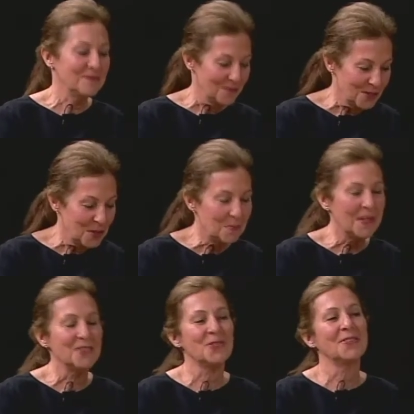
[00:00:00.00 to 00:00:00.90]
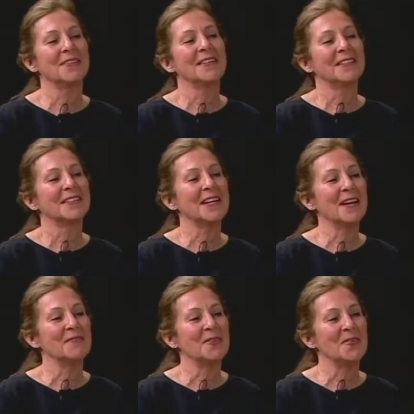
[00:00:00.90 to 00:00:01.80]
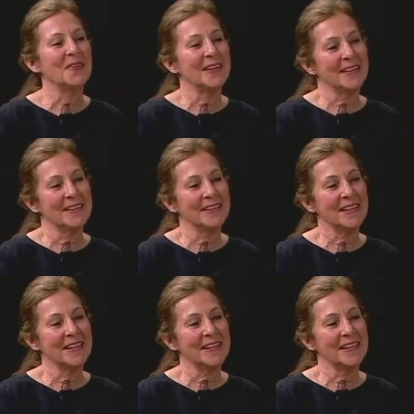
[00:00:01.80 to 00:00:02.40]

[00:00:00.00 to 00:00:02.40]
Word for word: real pleasure to have you uh,